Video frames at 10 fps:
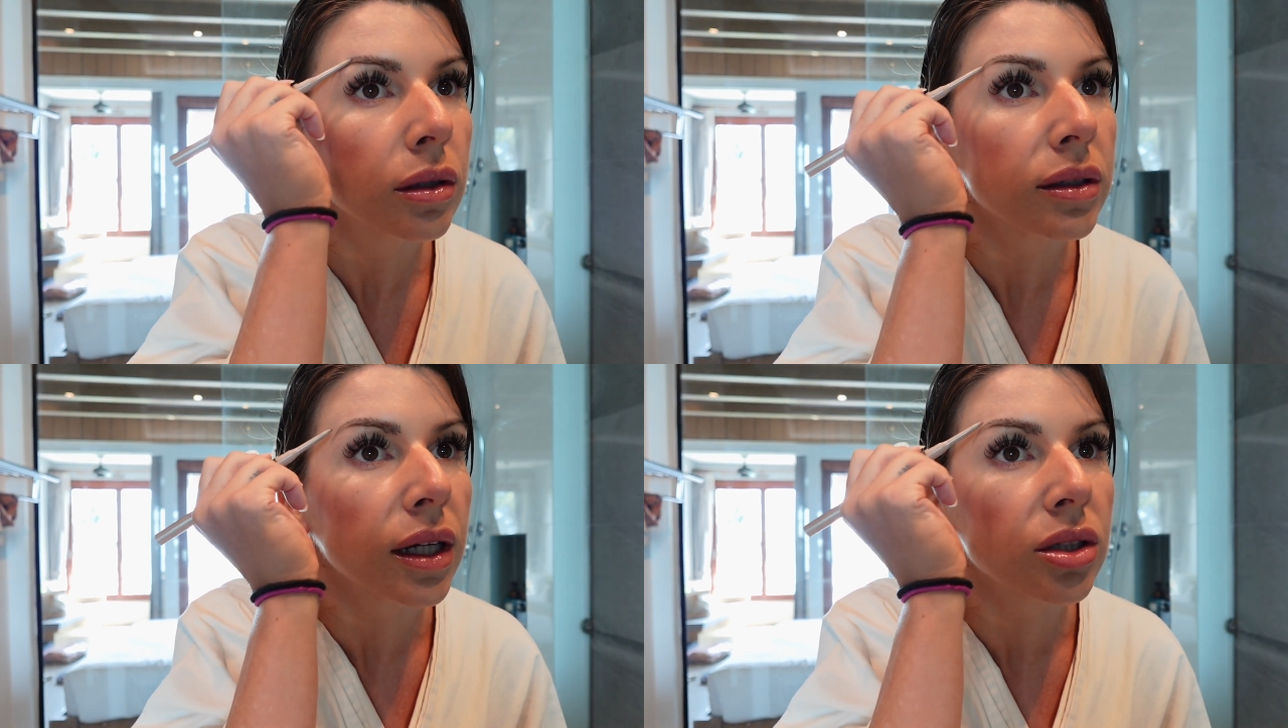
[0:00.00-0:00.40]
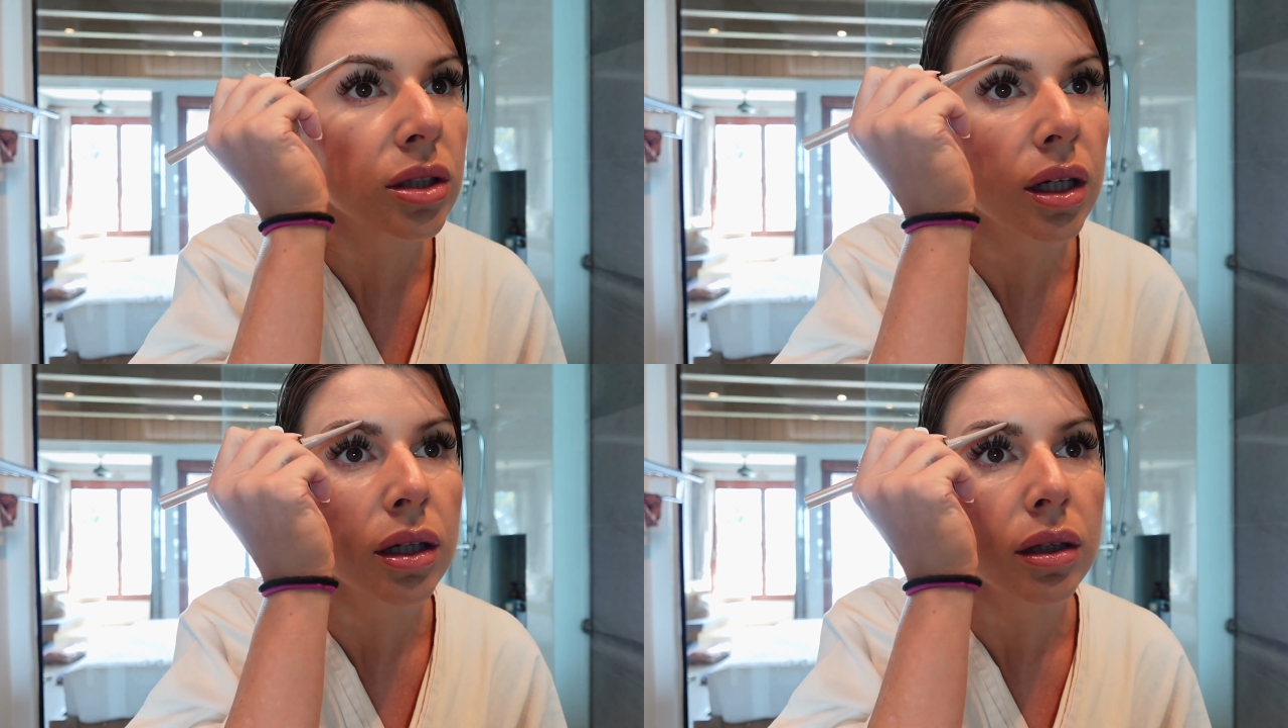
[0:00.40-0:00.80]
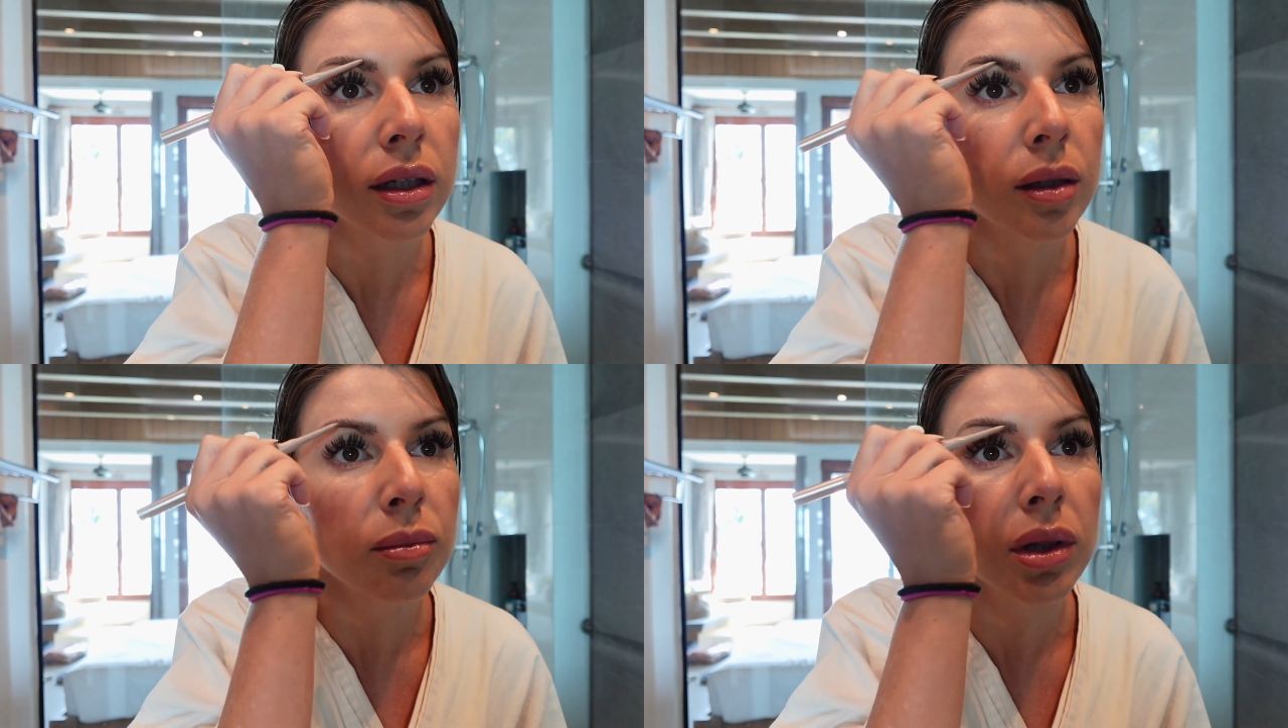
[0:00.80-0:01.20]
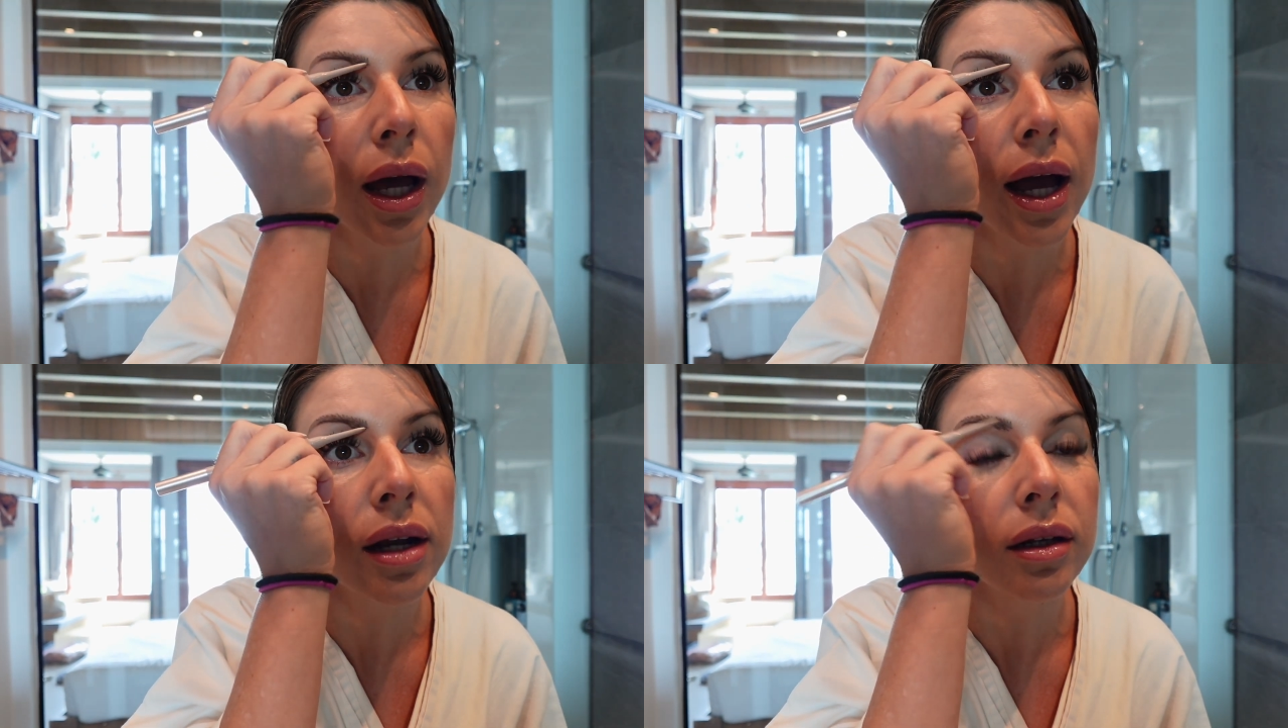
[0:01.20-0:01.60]
It's actually kind of like
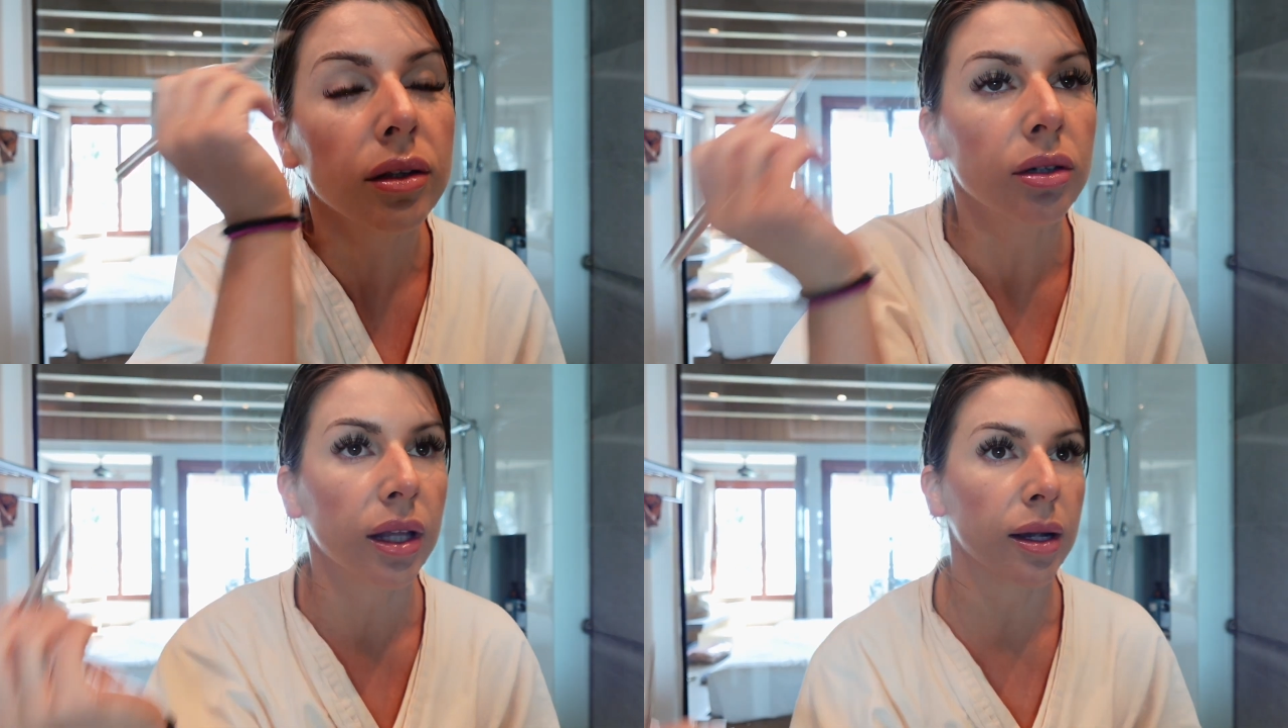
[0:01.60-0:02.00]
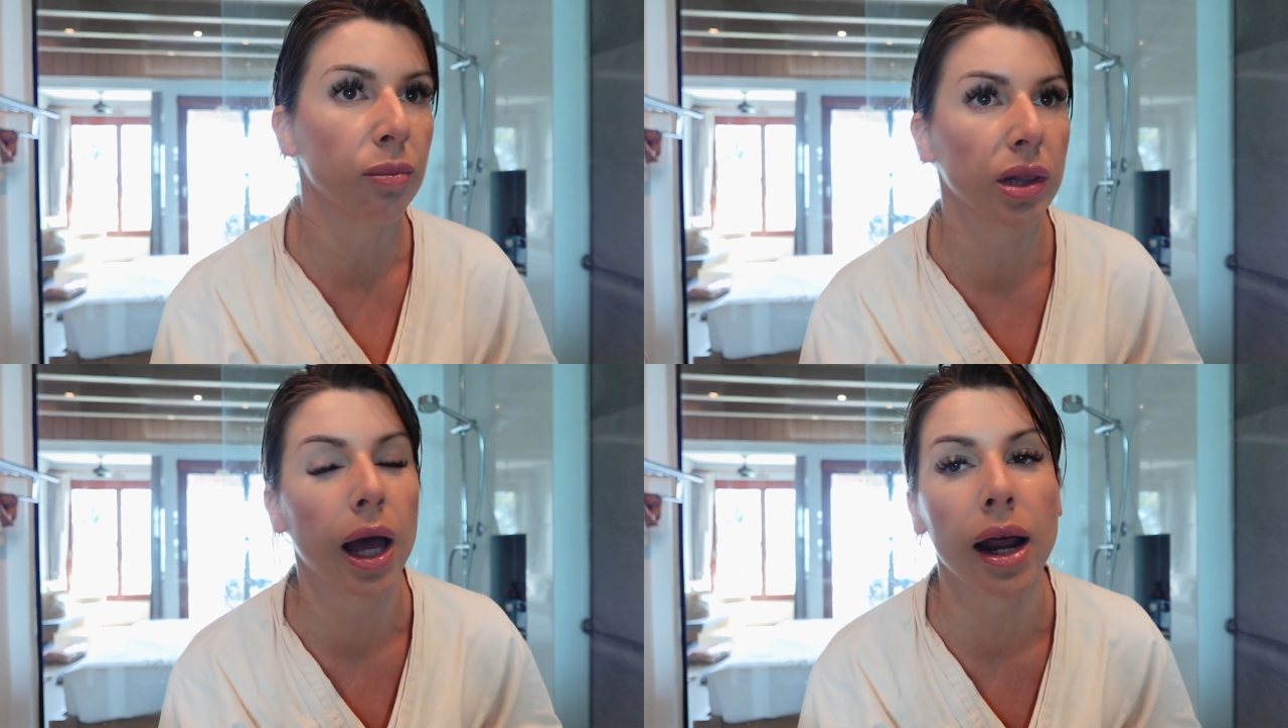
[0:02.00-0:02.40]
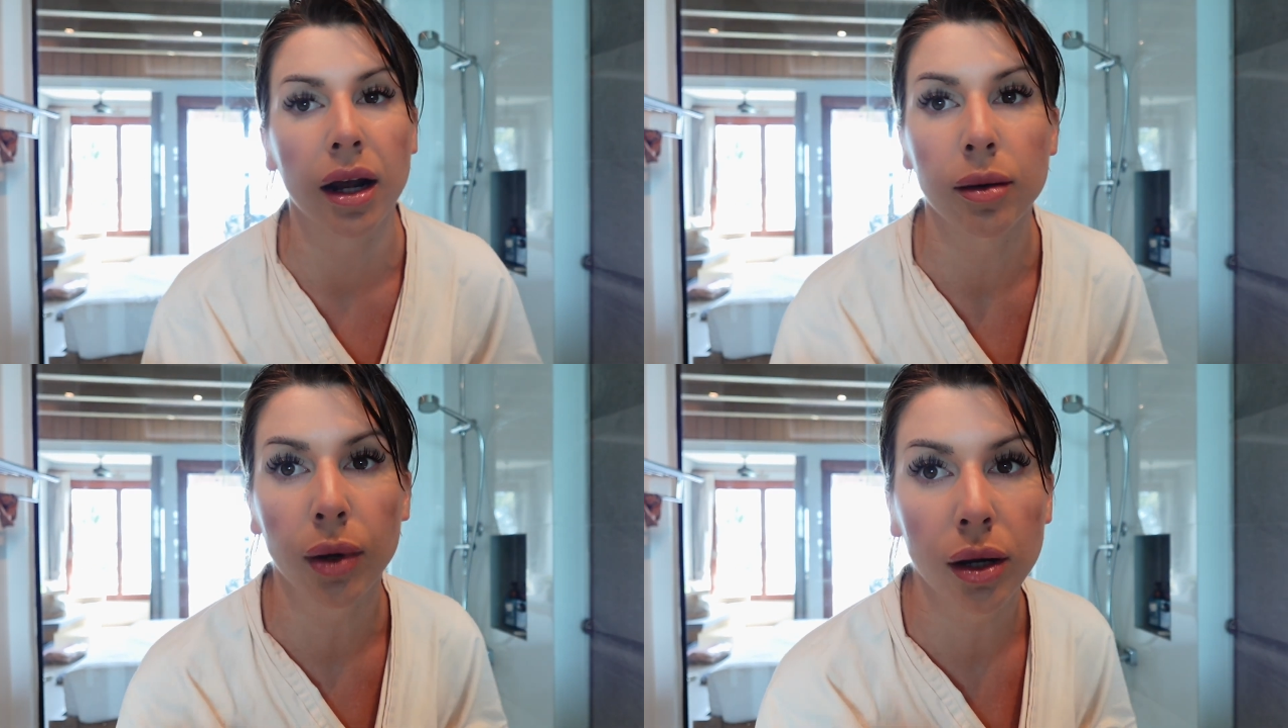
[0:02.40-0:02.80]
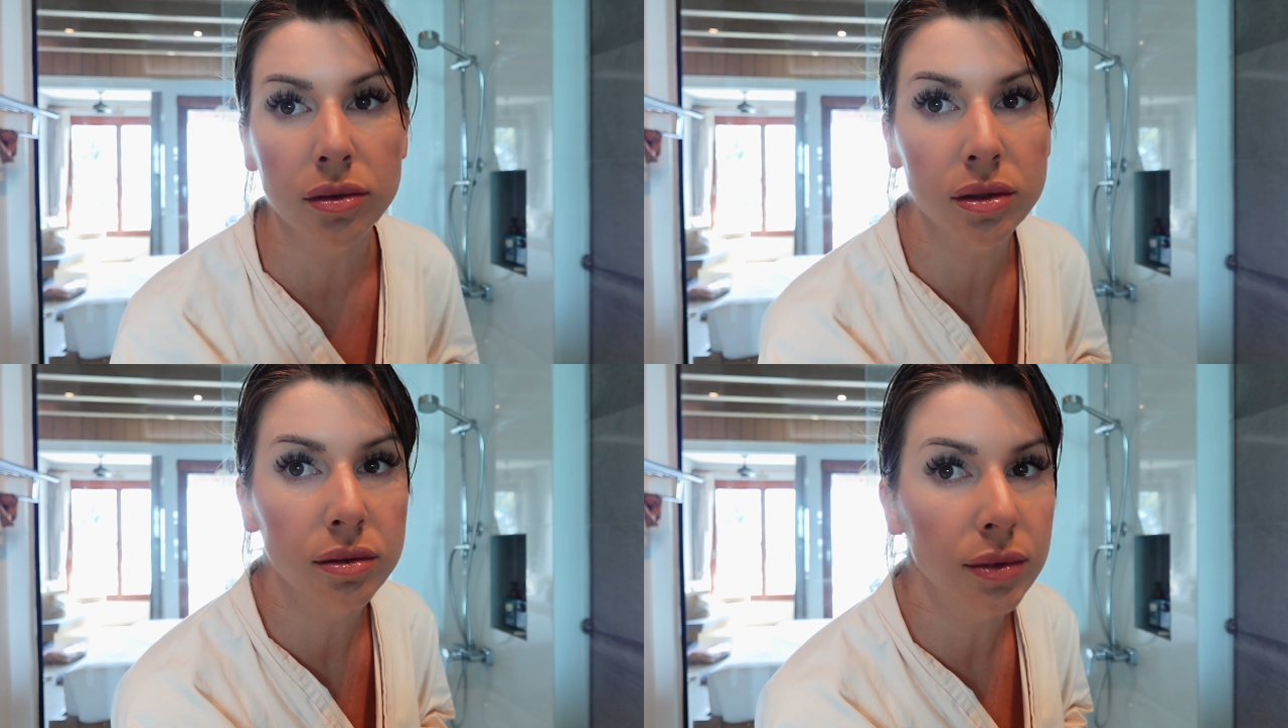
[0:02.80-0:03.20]
plaid. They're like plaid
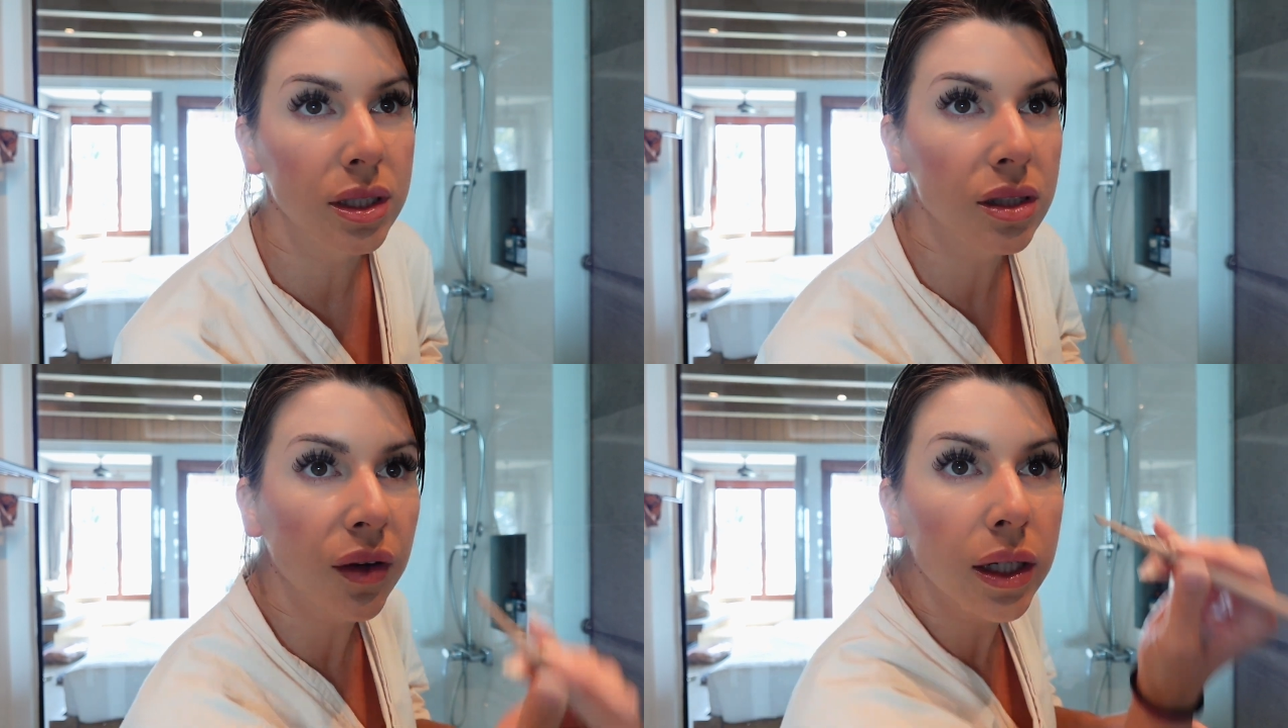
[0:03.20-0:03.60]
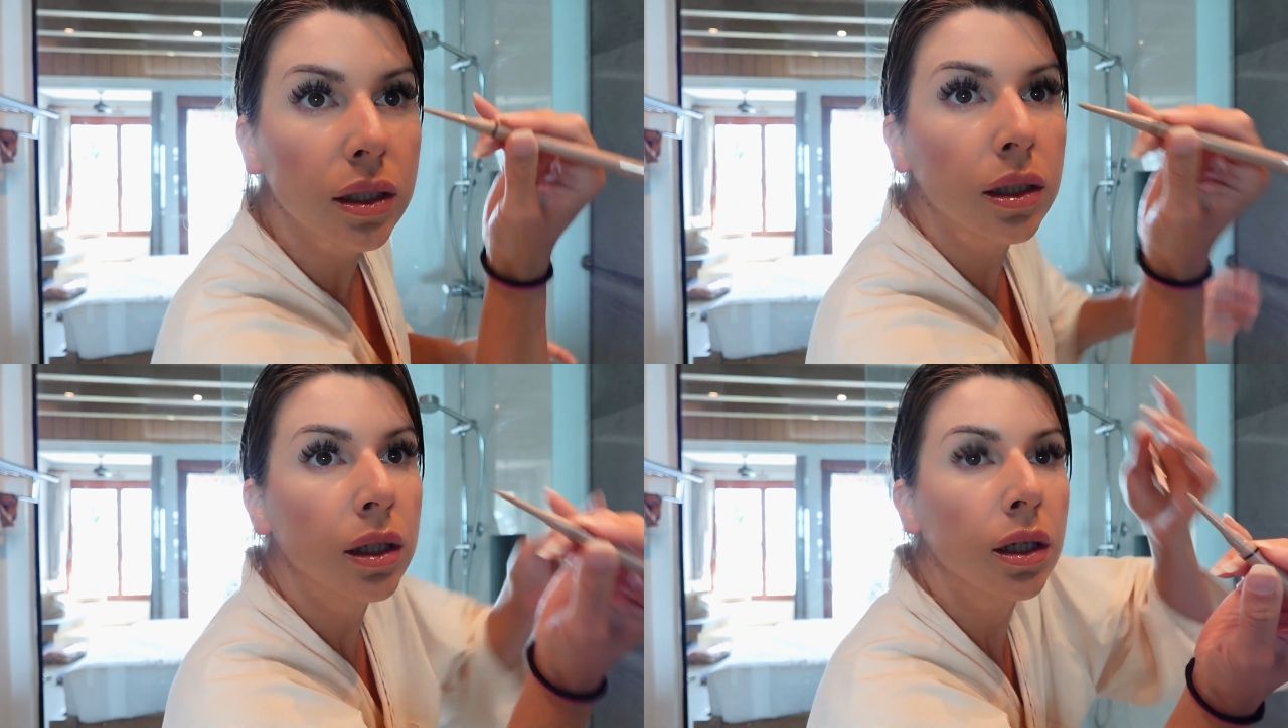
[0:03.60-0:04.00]
eyebrows. It's fine.